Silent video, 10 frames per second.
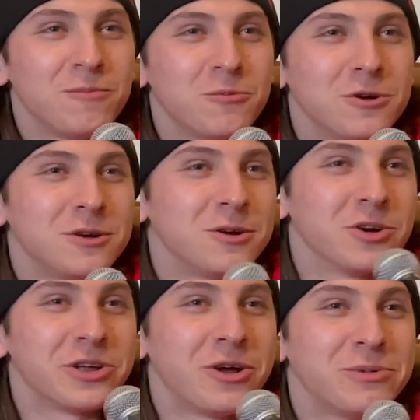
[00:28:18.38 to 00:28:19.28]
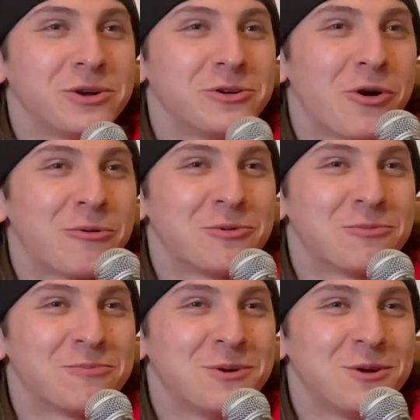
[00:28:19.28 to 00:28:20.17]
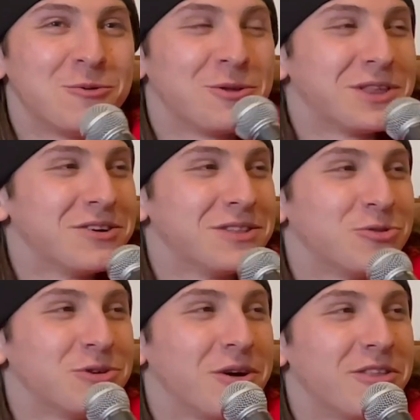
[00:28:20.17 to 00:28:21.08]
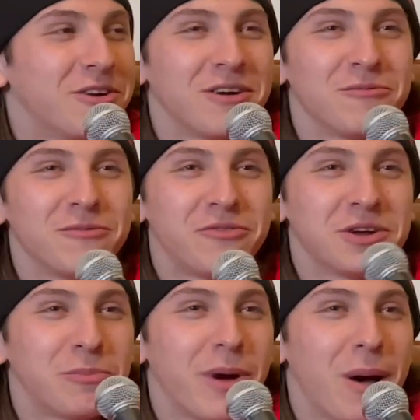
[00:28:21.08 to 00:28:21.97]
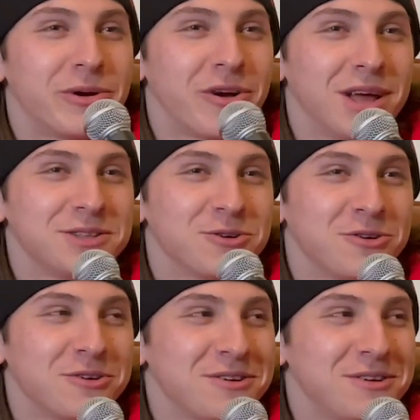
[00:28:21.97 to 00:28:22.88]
we're hooking up in her dorm room. One thing led to another. I'm finger popping her asshole.